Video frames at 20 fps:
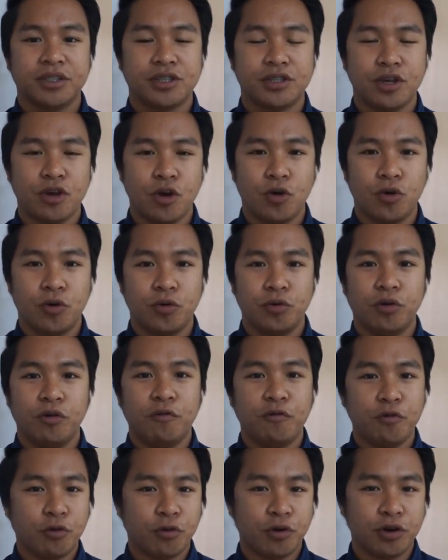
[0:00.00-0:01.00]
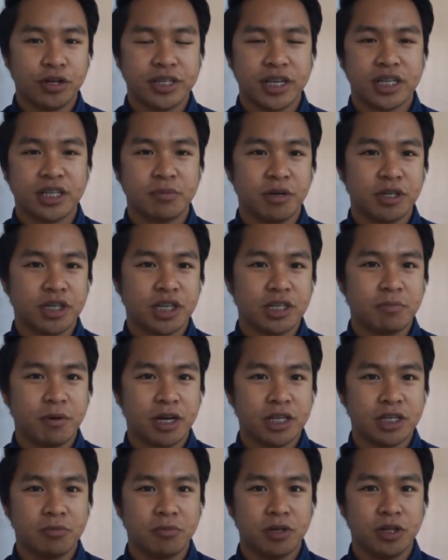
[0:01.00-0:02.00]
So, of course, as much as
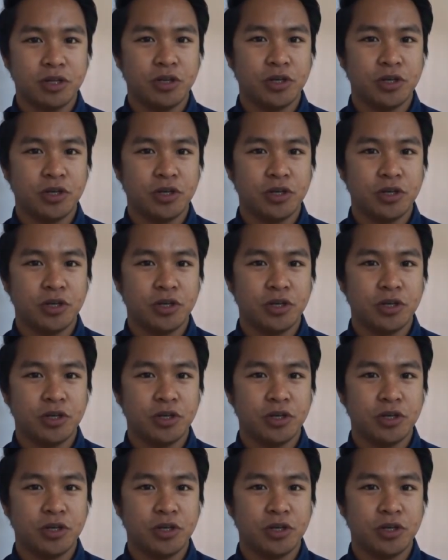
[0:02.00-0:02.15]
possible,